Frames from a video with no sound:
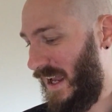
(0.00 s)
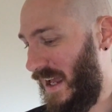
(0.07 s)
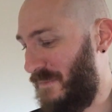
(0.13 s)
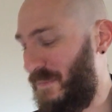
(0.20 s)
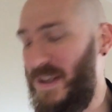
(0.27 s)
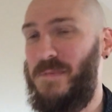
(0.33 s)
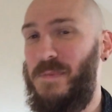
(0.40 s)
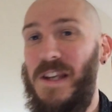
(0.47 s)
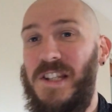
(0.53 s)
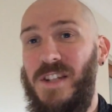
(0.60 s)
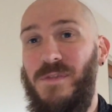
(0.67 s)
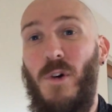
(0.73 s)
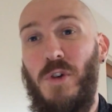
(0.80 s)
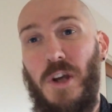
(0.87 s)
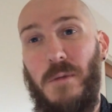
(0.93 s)
And best
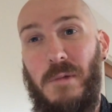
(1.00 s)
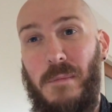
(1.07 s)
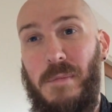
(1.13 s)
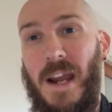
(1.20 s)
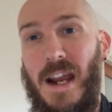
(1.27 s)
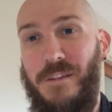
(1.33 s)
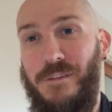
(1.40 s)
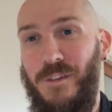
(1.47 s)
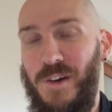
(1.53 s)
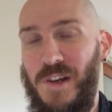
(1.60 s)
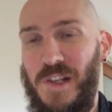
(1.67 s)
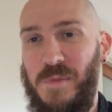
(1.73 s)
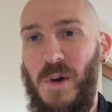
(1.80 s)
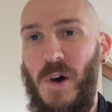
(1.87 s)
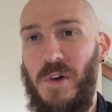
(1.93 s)
of all, you're prepared for it
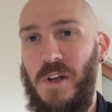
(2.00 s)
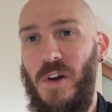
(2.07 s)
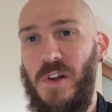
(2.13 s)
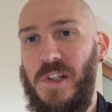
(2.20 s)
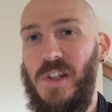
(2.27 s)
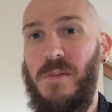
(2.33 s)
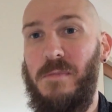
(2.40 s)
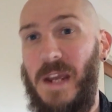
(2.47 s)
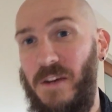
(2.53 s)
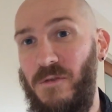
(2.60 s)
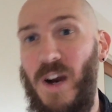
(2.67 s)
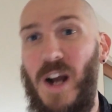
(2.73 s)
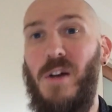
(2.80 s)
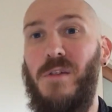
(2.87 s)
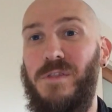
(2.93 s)
as well. You're not sort of being
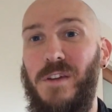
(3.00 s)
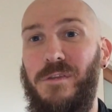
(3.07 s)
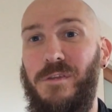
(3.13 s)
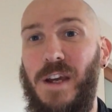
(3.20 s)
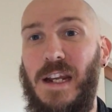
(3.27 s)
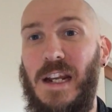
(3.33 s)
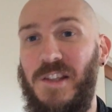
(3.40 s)
run off your feet.